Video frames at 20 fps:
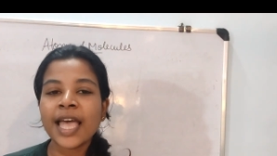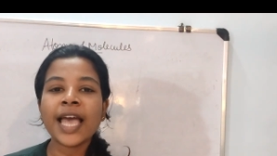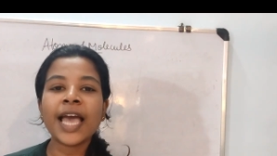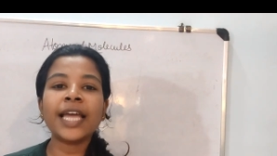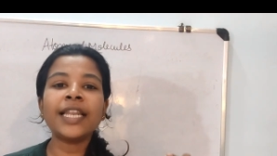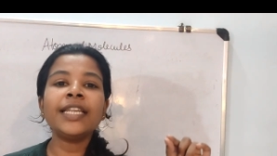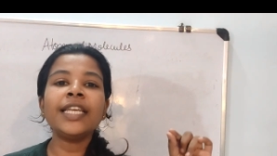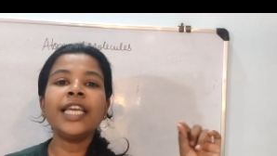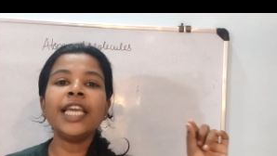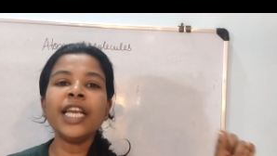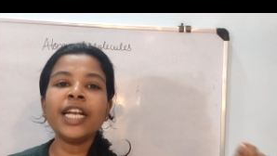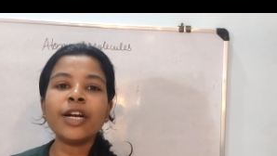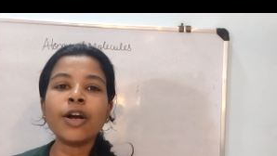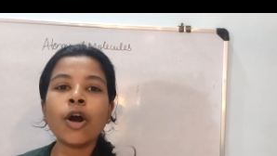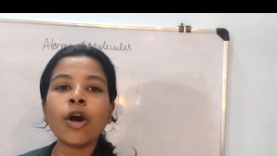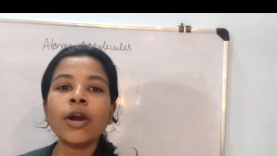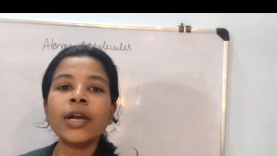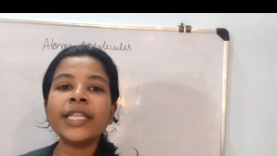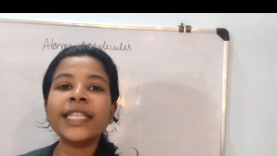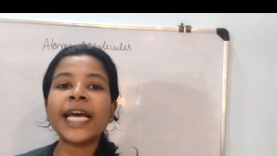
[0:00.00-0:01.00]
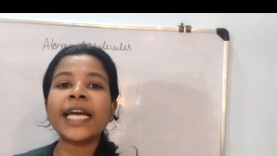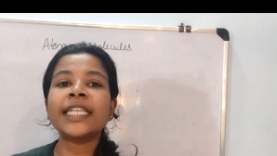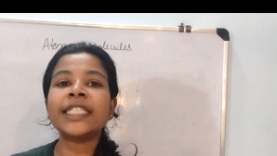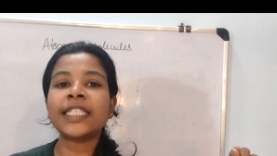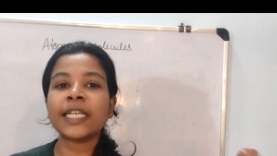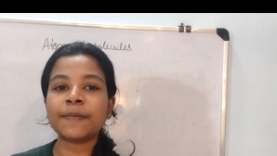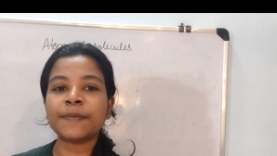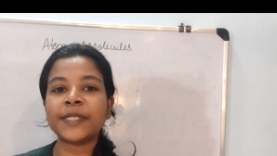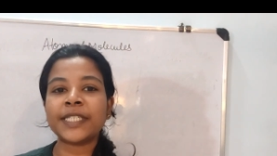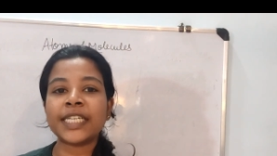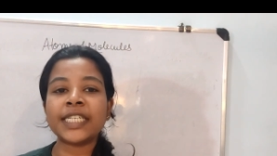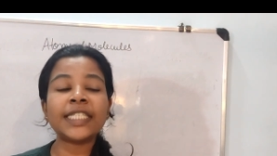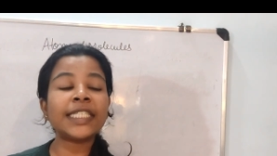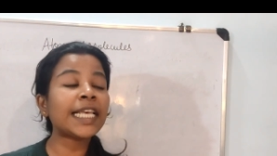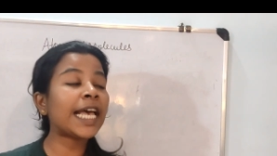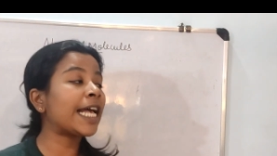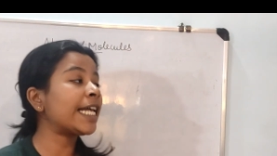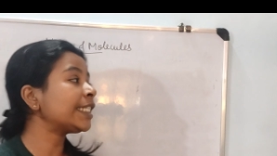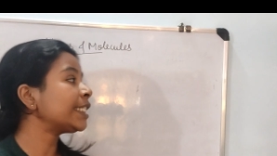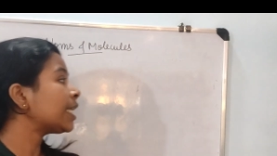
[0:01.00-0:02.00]
and he called that substance
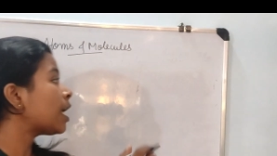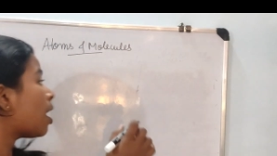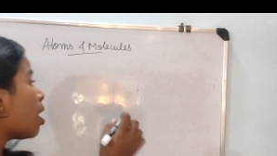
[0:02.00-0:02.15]
as